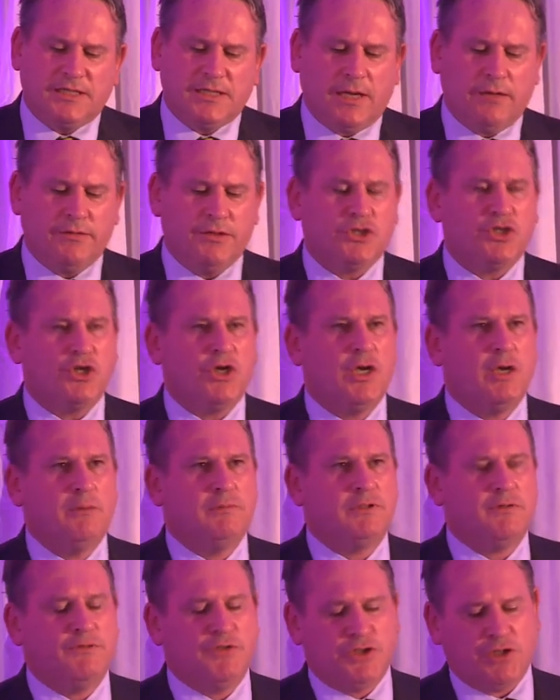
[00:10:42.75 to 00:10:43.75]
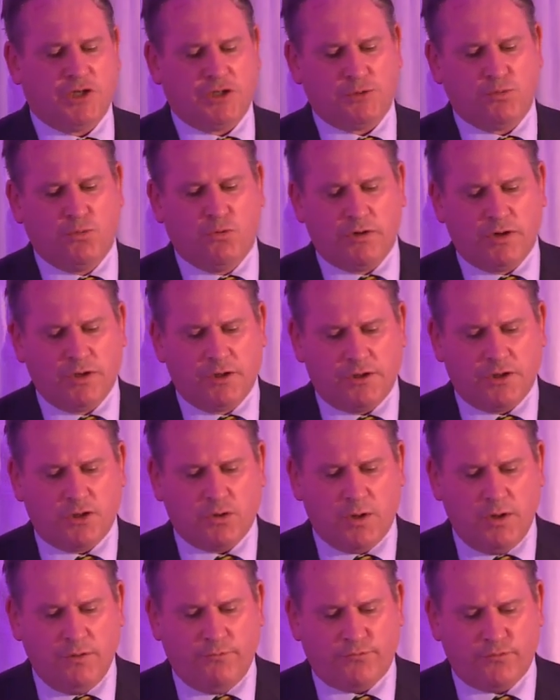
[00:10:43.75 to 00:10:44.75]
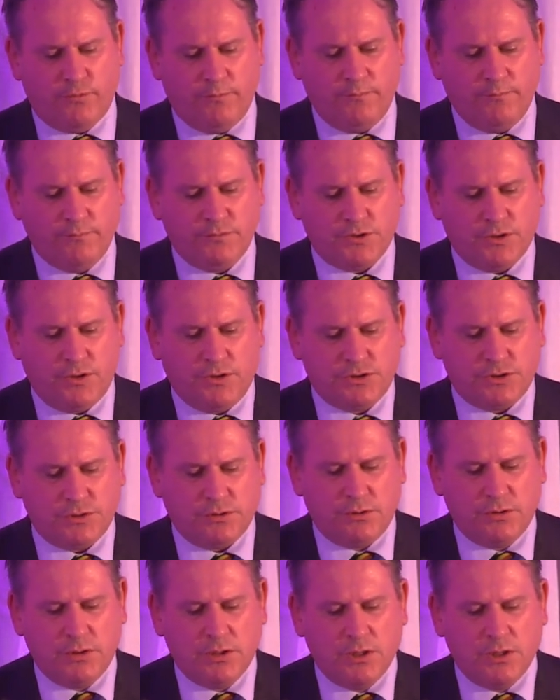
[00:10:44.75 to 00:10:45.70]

out the terms of a just war. And I'm going to quote from Churchill.